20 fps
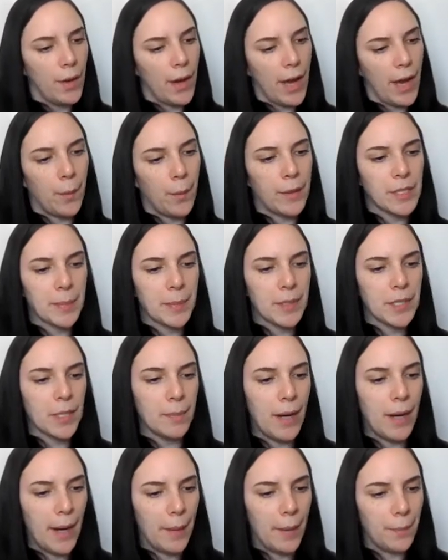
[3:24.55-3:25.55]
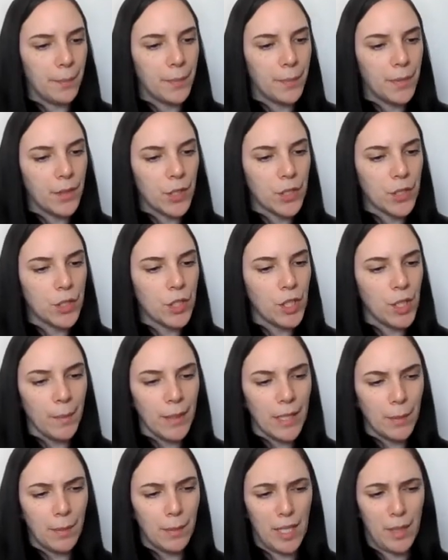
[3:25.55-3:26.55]
I whisper to Mom, "There's too
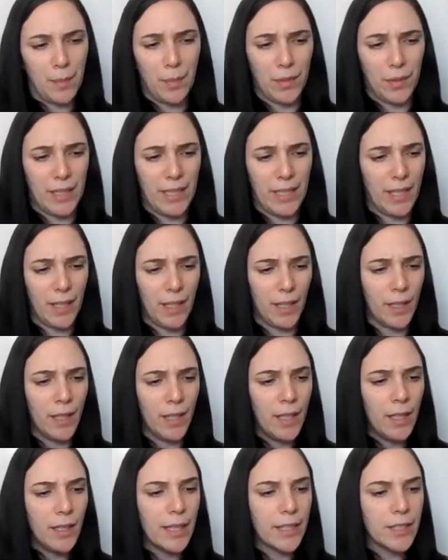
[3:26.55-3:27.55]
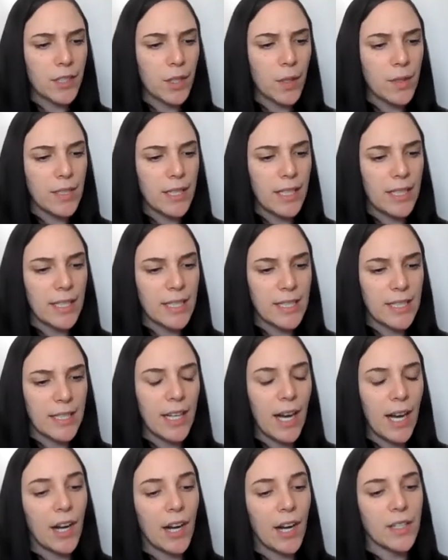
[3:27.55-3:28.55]
many people in here. Let's go see the sea
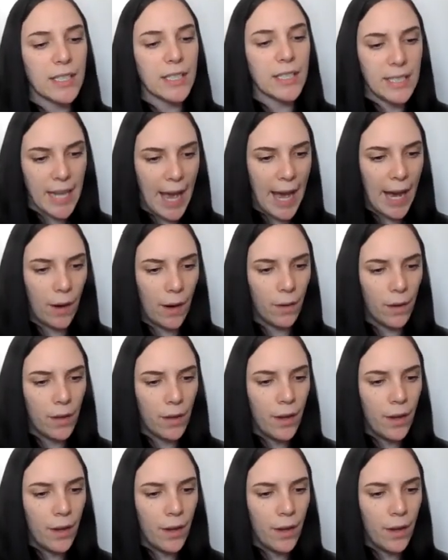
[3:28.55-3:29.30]
otters now."